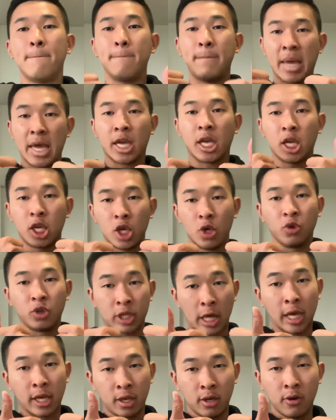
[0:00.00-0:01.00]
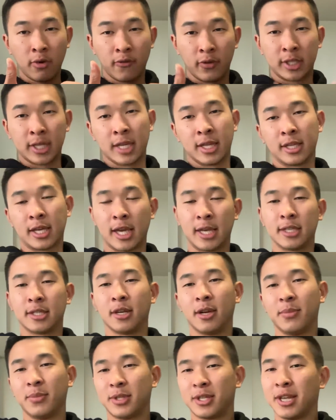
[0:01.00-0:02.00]
big huge thank you for 10k
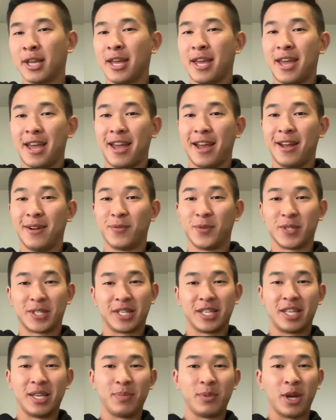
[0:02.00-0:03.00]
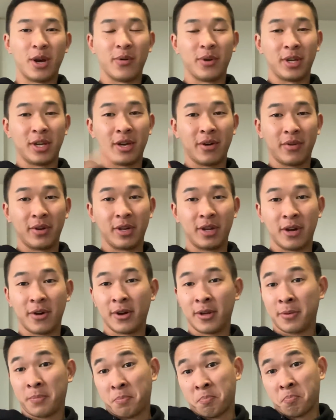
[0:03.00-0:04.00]
subs, and we're gonna keep
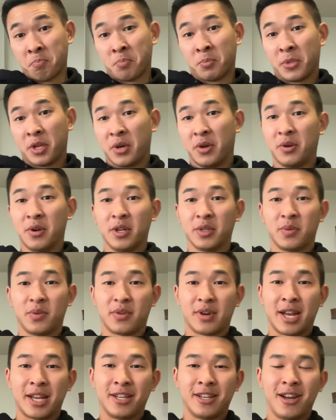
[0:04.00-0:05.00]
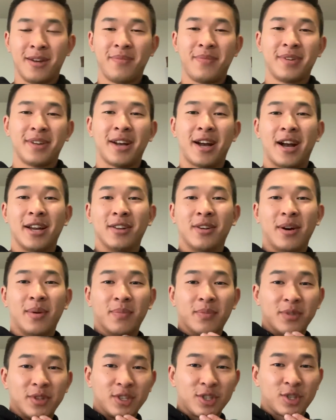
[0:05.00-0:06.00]
going. Who knows where we'll end up. I know
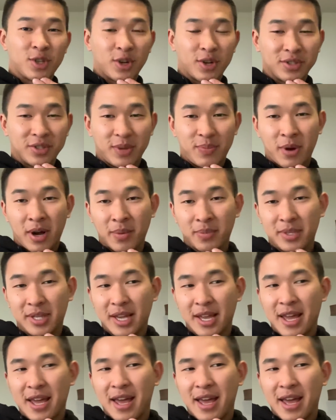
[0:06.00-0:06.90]
I'm certainly pumped.